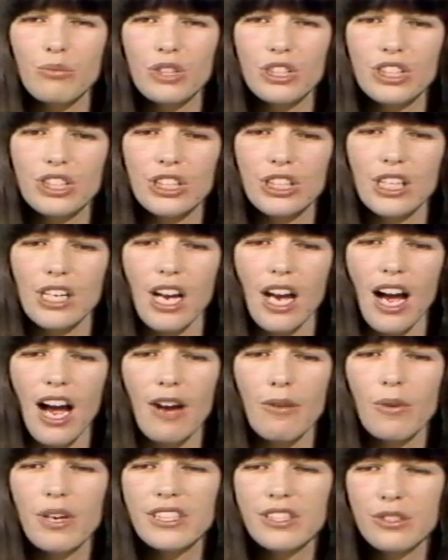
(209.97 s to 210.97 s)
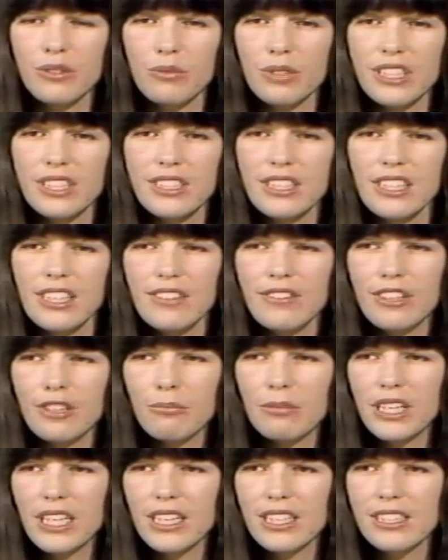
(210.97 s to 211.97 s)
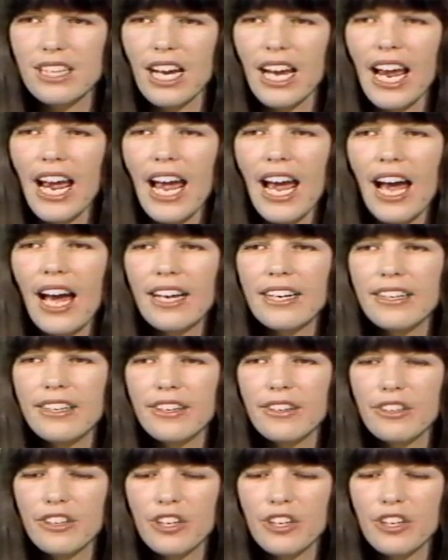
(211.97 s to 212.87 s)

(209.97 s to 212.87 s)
which I wasn't receiving because I had,